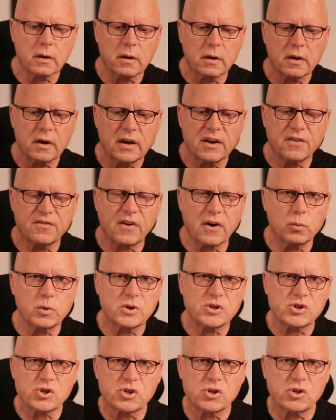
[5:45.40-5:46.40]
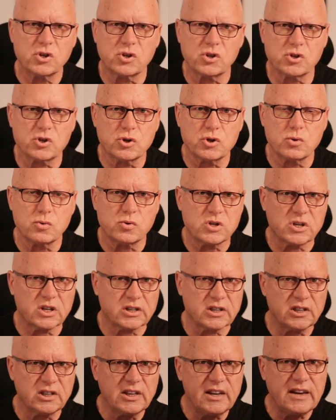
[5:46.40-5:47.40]
If I wish to
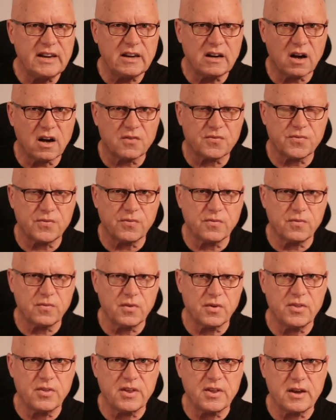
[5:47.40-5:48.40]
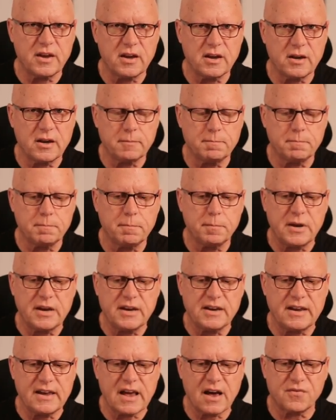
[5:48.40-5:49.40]
delete a, the
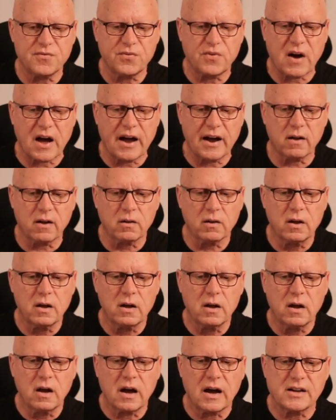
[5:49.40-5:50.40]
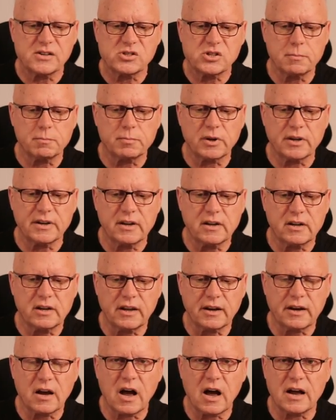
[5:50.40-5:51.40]
PDF file, I simply
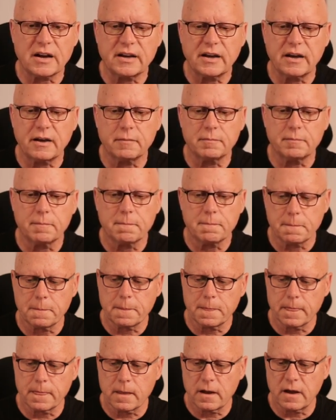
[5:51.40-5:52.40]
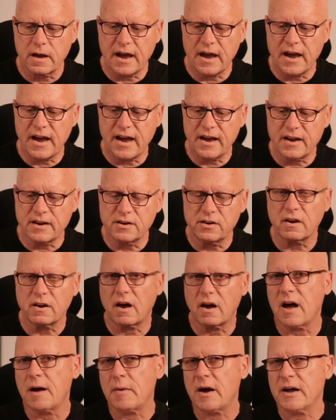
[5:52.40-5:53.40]
click on it and
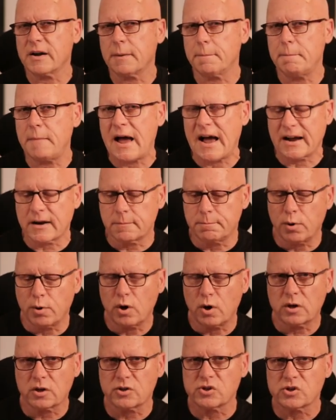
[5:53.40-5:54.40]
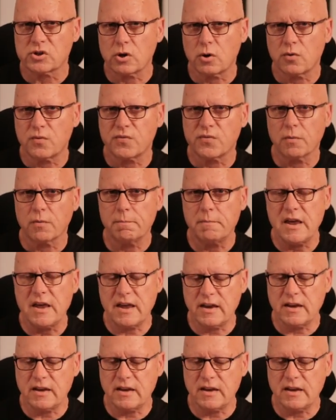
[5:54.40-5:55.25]
I'm on a MacBook. So for me,